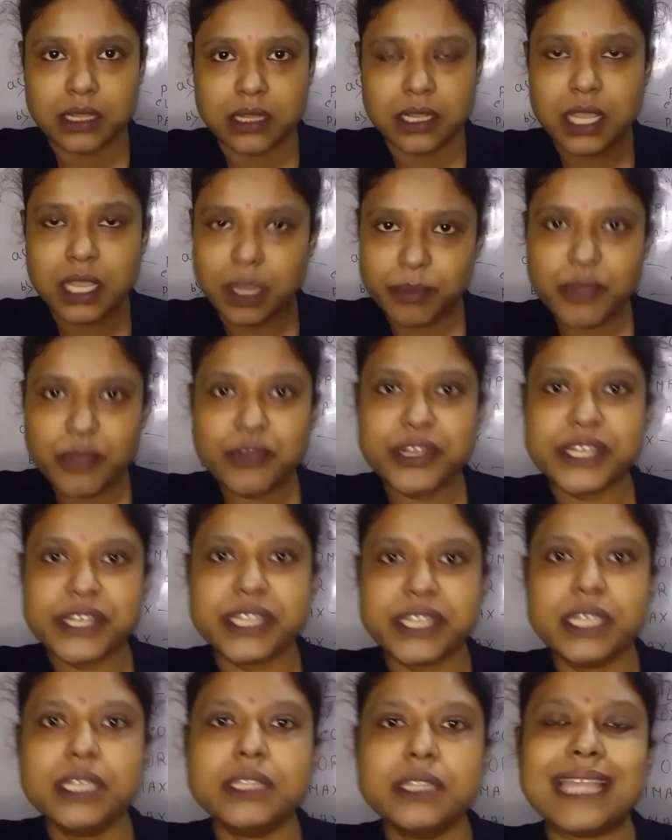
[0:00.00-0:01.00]

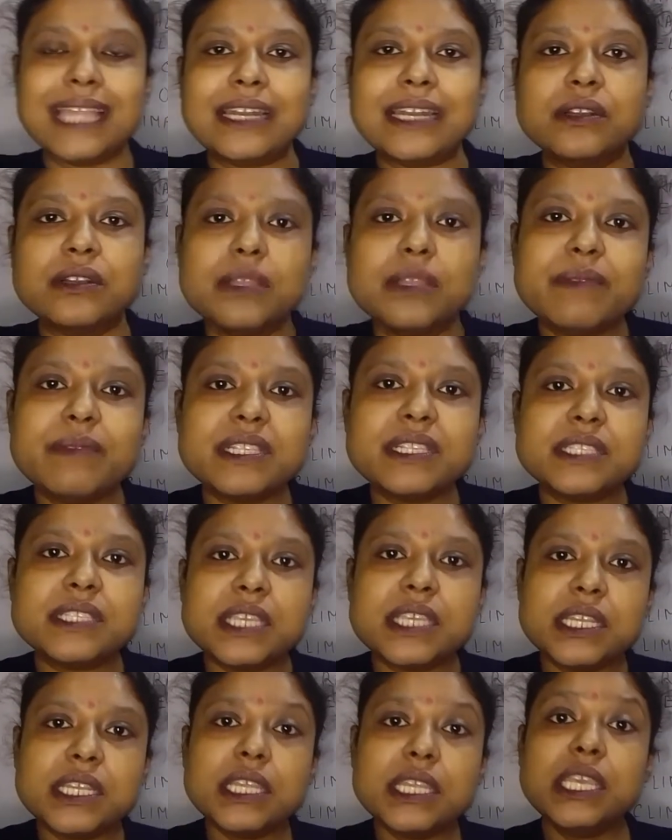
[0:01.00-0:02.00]
community that remains
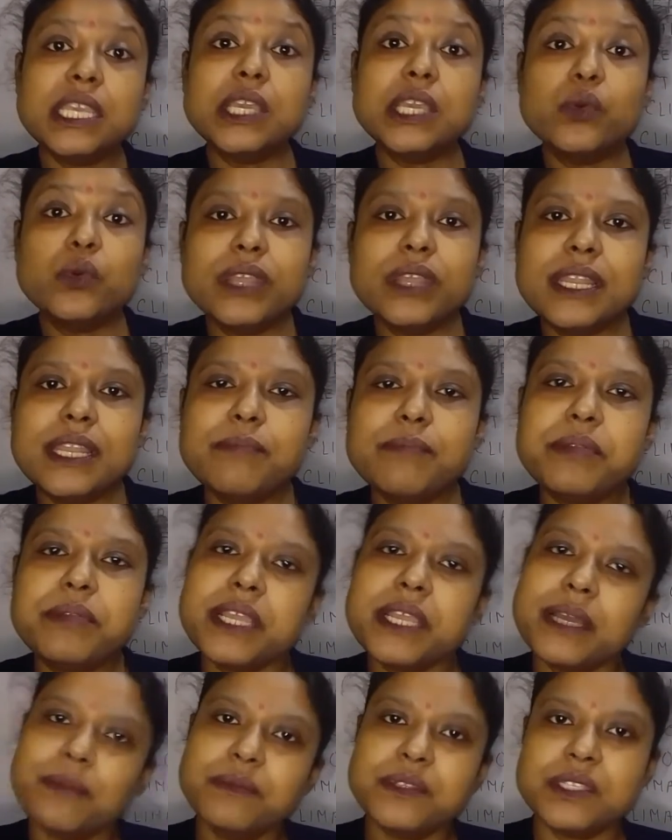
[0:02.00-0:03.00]
in
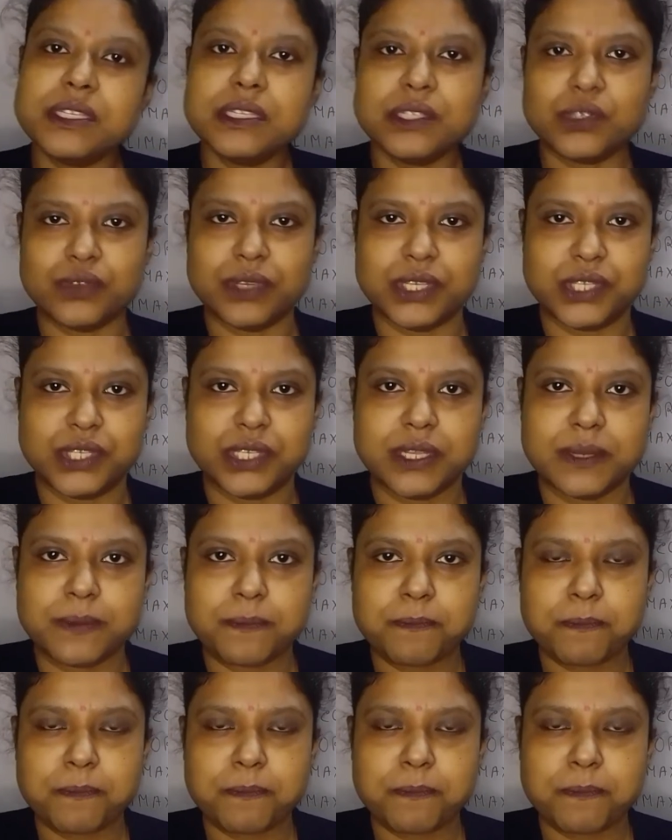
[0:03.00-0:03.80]
equilibrium situation,